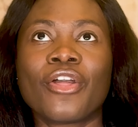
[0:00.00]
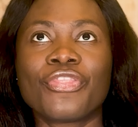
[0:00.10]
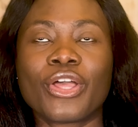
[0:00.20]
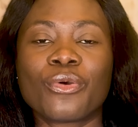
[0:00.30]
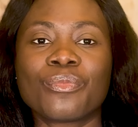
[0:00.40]

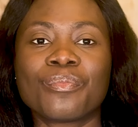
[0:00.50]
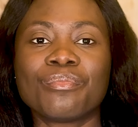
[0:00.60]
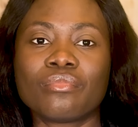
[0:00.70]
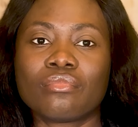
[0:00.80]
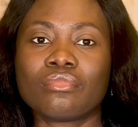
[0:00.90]
Now,
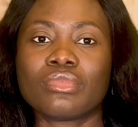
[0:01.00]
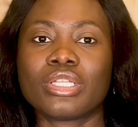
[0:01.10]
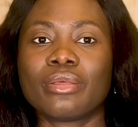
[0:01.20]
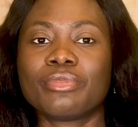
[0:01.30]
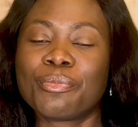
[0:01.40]

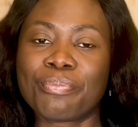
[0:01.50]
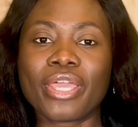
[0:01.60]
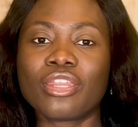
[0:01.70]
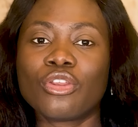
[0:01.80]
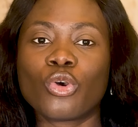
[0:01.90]

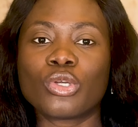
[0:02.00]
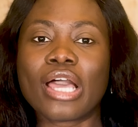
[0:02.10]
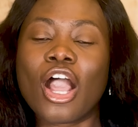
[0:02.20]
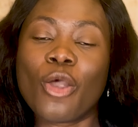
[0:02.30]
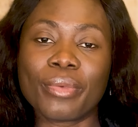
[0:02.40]
depending on
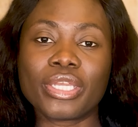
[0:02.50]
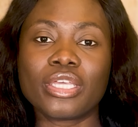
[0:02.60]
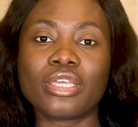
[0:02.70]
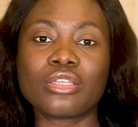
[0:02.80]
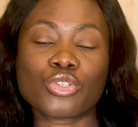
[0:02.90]
how
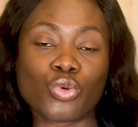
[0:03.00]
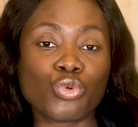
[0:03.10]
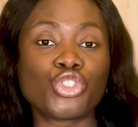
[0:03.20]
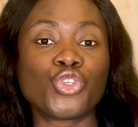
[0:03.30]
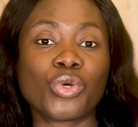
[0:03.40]
many
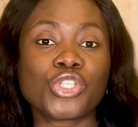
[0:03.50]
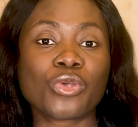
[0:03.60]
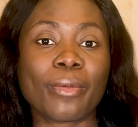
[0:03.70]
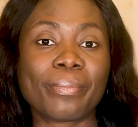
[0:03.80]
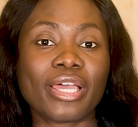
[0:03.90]
schools you want
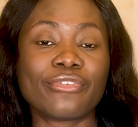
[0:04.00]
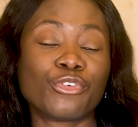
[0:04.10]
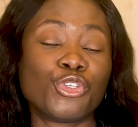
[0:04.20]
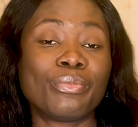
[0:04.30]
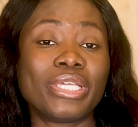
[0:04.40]
to apply
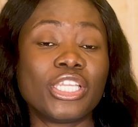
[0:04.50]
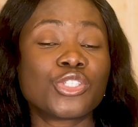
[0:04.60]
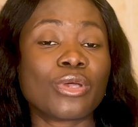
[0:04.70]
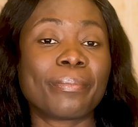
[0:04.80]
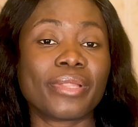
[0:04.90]
for, you may need
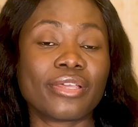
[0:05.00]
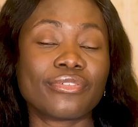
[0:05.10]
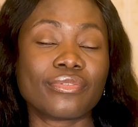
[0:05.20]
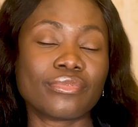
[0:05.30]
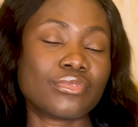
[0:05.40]
to apply
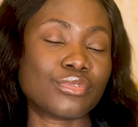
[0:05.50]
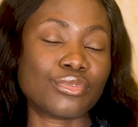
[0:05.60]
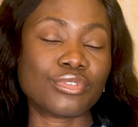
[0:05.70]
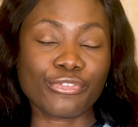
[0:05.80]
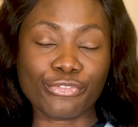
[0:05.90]
to
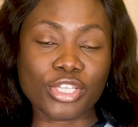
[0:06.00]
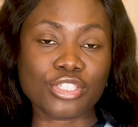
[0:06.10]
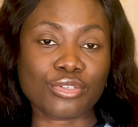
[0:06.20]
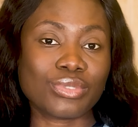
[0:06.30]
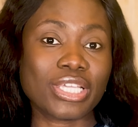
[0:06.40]
different
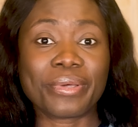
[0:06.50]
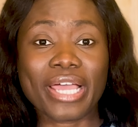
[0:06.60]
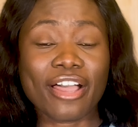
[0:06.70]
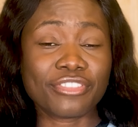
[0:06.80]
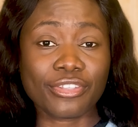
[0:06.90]
schools that will
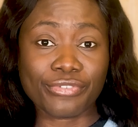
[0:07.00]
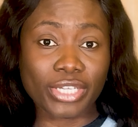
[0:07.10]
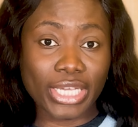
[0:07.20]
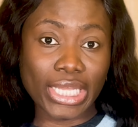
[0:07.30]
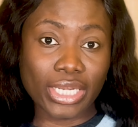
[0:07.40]
have different